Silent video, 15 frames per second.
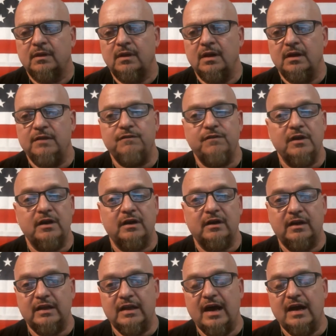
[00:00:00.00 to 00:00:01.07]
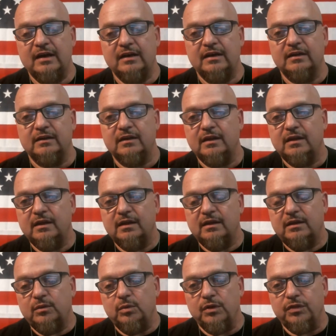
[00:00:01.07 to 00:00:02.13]
And he fit in it. He got in it
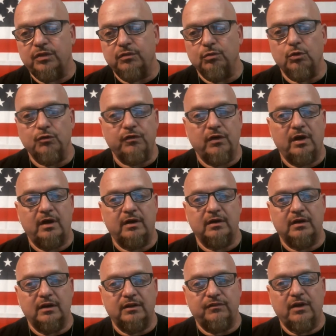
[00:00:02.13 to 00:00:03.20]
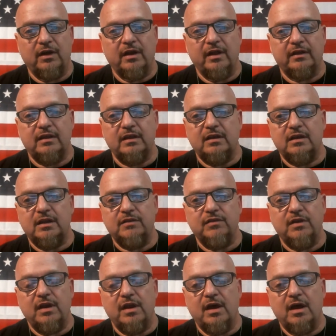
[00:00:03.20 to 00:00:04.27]
with the roof on, and he felt like he could
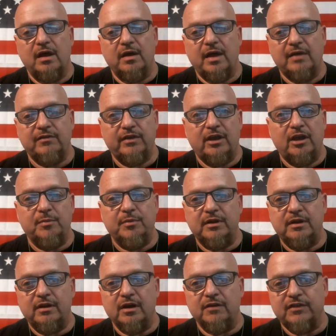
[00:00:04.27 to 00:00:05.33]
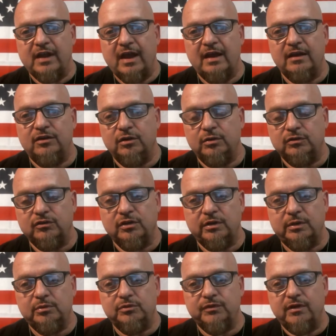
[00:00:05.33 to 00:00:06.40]
even have a helmet in there if he had to. So
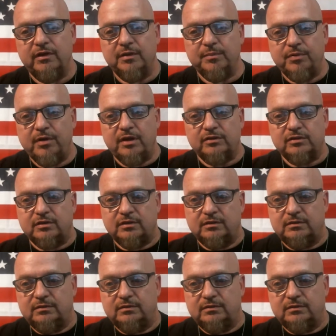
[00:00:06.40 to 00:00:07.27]
he was very impressed.